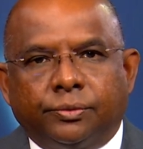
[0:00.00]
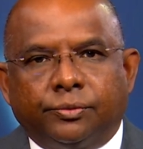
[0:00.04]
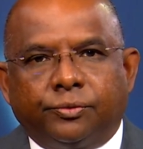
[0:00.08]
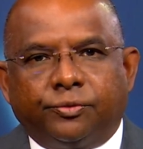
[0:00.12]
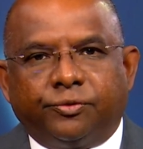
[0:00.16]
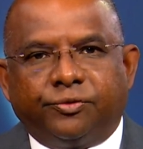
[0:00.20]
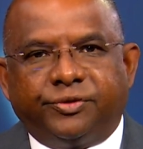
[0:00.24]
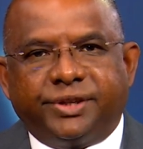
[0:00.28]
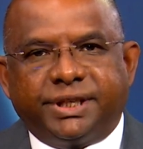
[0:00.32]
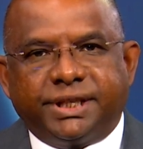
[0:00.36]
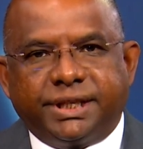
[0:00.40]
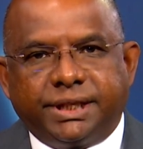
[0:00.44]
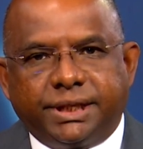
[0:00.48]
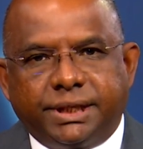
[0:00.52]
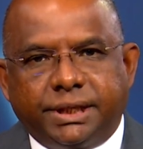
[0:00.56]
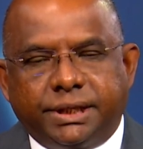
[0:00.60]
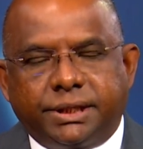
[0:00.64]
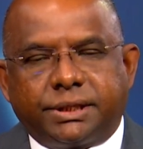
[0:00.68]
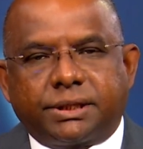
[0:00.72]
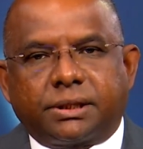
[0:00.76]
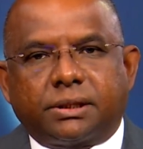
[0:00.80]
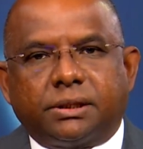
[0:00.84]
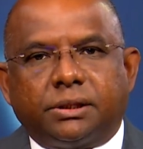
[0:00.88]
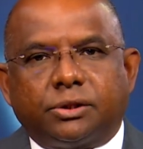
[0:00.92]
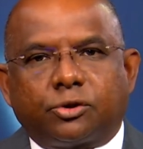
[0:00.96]
We
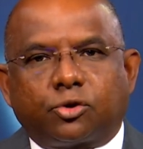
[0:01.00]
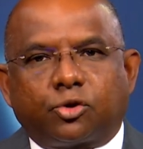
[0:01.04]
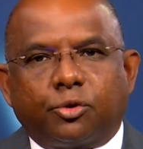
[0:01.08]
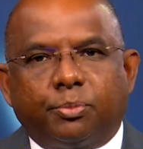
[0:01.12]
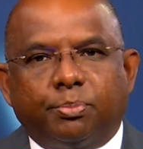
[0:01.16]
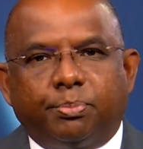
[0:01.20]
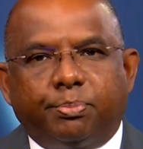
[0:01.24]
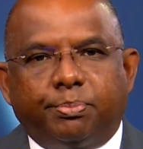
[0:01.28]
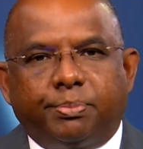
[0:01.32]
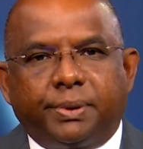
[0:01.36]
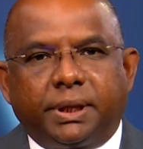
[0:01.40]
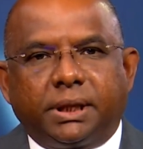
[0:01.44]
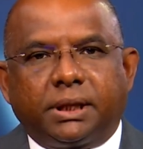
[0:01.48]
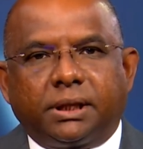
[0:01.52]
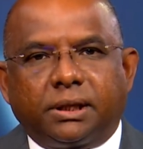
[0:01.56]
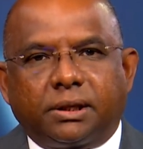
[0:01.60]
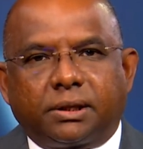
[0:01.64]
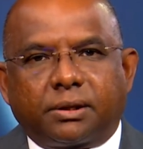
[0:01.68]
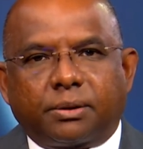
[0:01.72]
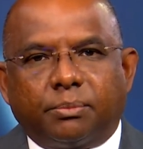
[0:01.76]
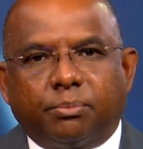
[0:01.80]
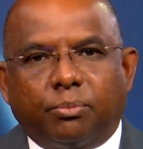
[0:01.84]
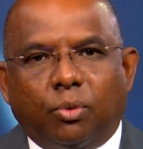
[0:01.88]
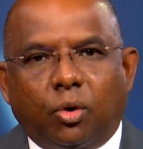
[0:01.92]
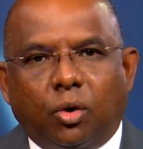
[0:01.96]
need to bring
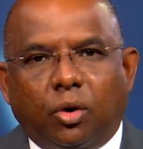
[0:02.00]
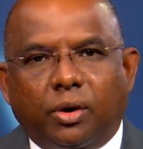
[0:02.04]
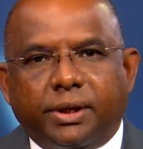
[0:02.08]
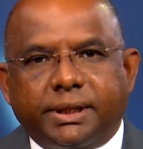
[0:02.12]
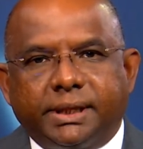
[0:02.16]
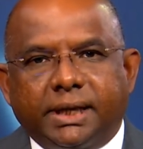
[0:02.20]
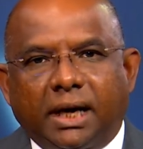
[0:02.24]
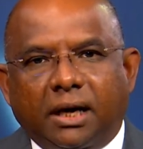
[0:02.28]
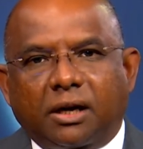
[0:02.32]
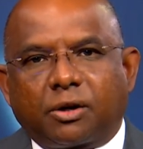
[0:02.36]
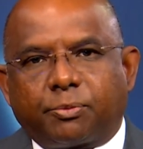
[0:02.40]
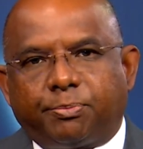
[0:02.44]
more young